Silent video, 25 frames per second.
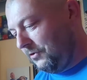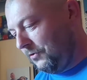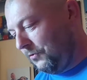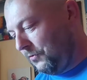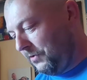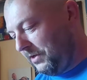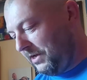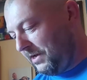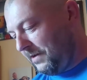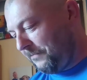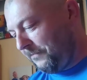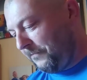
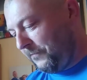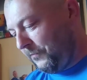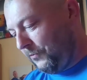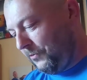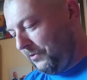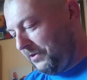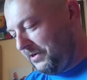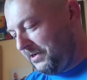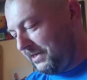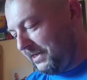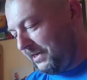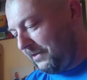Oh, they have
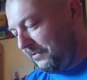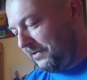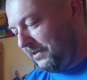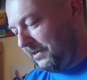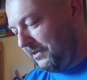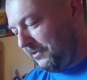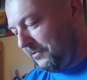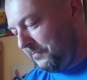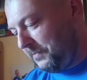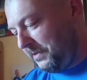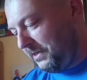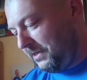fallen down a
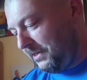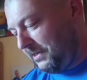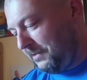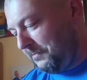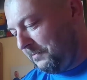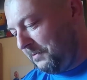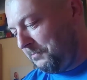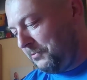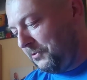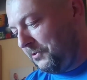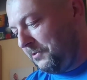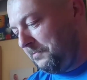little bit.
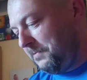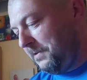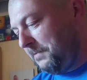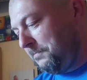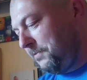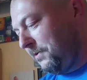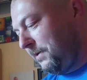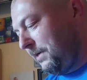Let me put them in